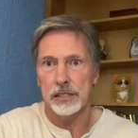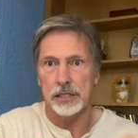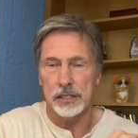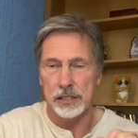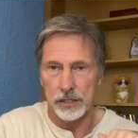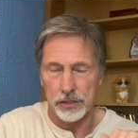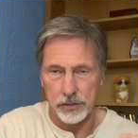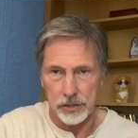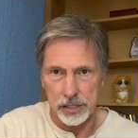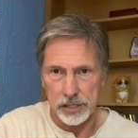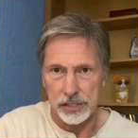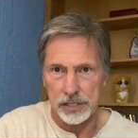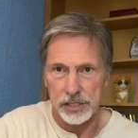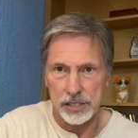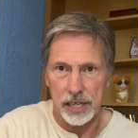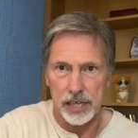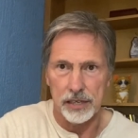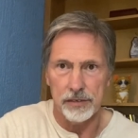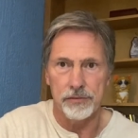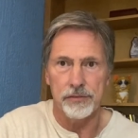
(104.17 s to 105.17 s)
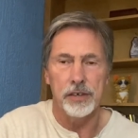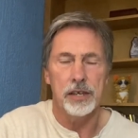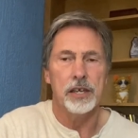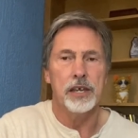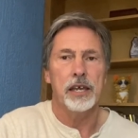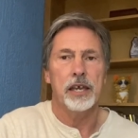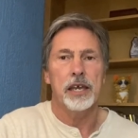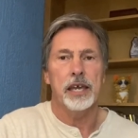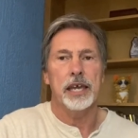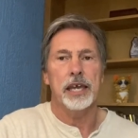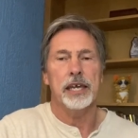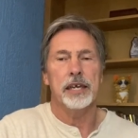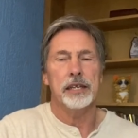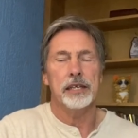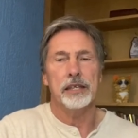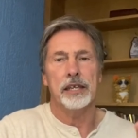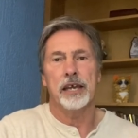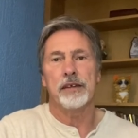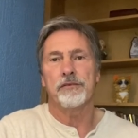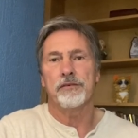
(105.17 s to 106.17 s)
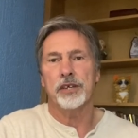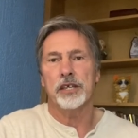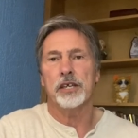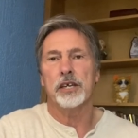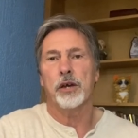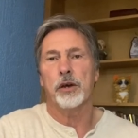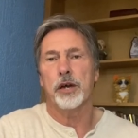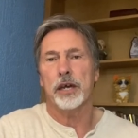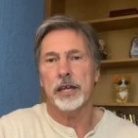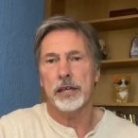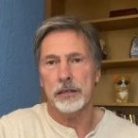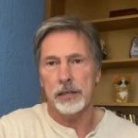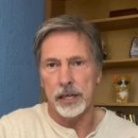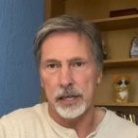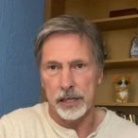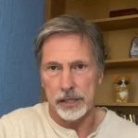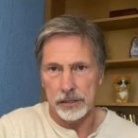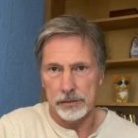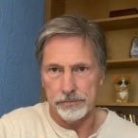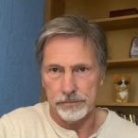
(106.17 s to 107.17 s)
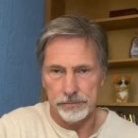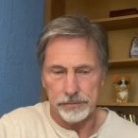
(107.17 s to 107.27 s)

and they're unsafe and in that video I, I